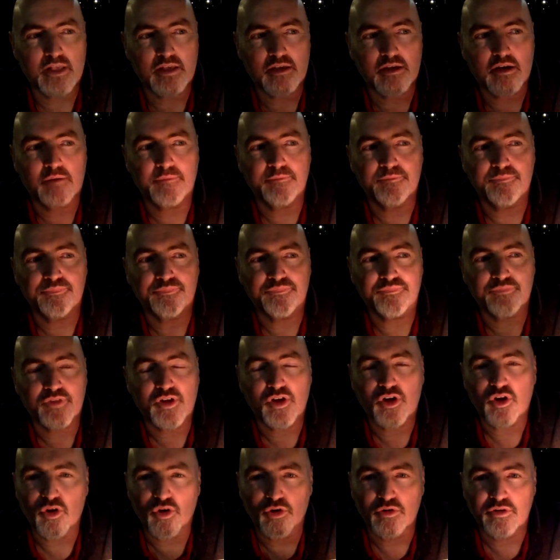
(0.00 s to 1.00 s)

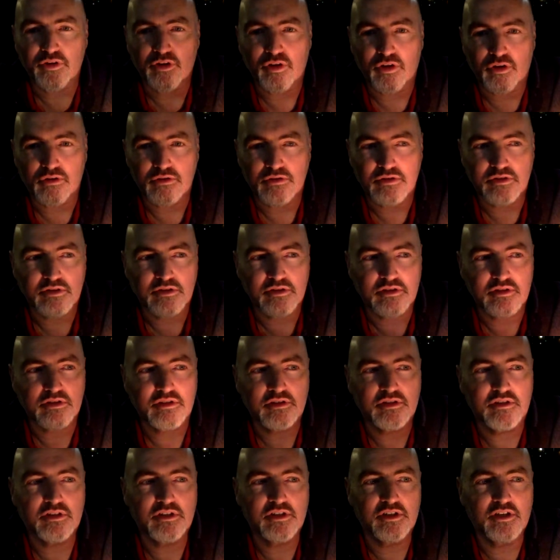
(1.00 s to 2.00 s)
Come, Holy Ghost,
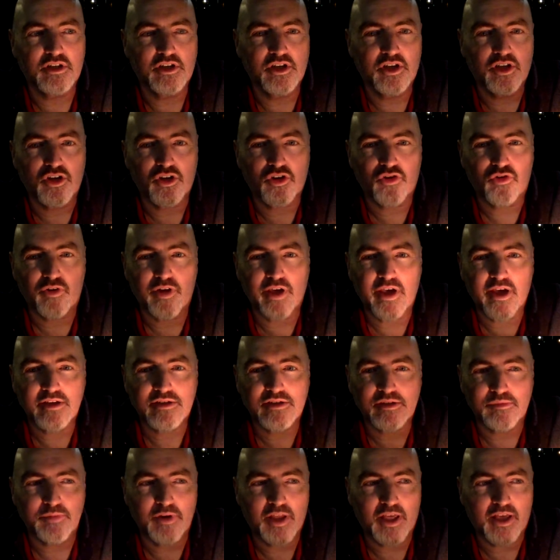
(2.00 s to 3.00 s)

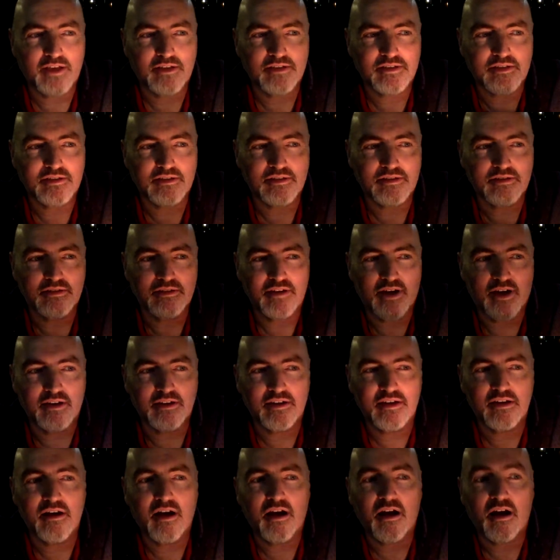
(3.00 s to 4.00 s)
Creator blest,
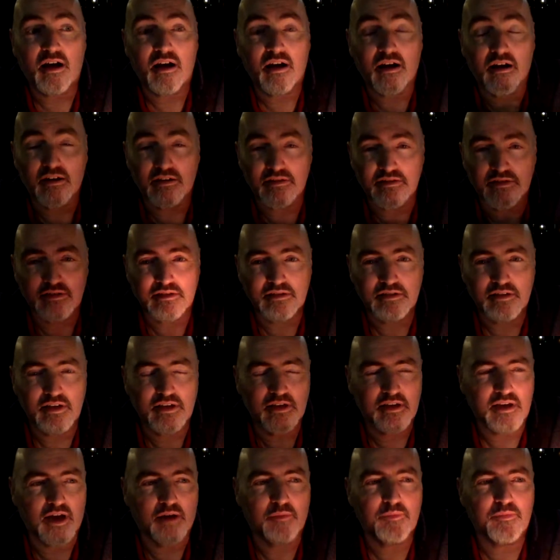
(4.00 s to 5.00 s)
and in our hearts
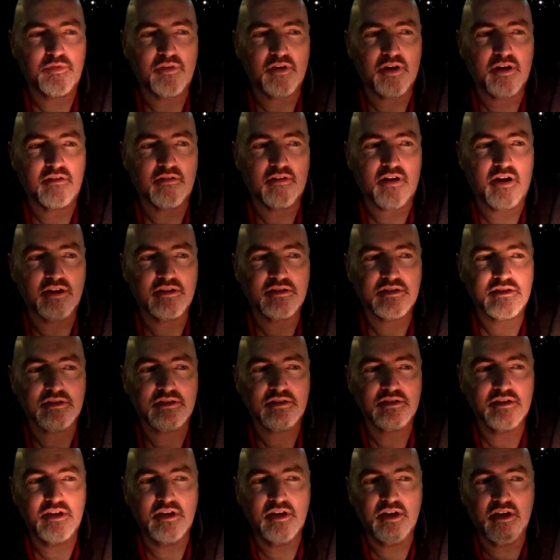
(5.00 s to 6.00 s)
take up thy
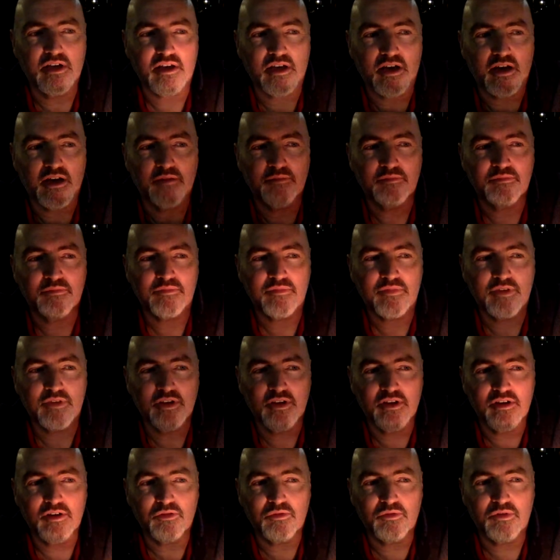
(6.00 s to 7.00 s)
rest. Come,
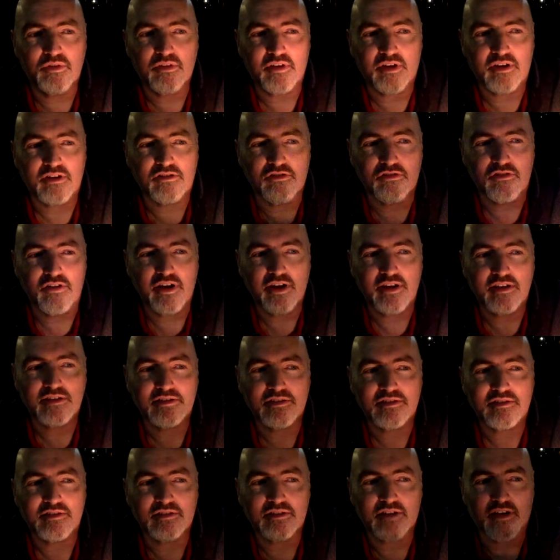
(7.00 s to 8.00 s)
with thy
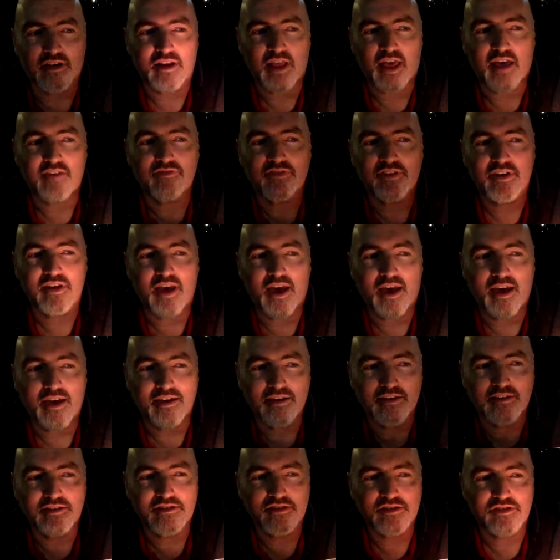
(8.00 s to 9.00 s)
grace and heavenly
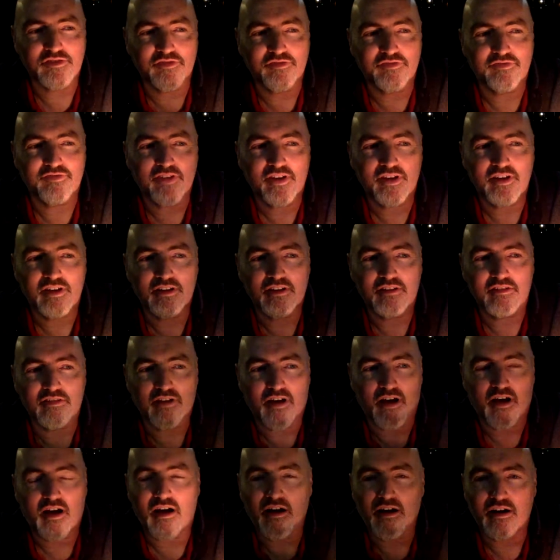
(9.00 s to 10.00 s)
aid to fill
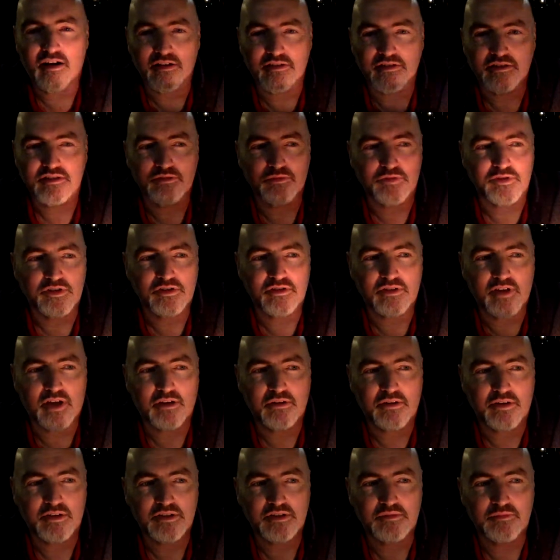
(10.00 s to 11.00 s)
the hearts which
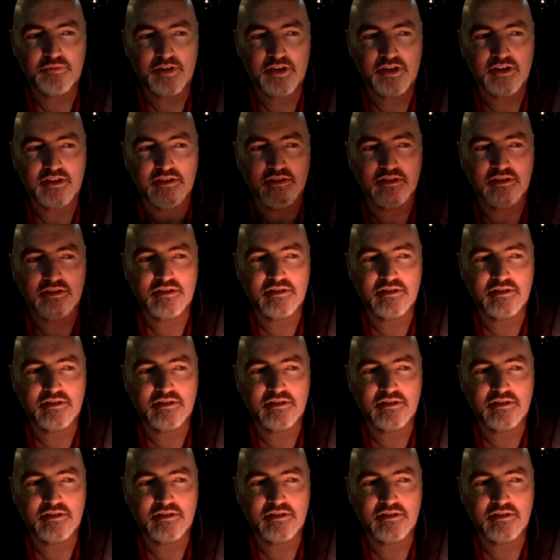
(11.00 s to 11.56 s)
thou hast made.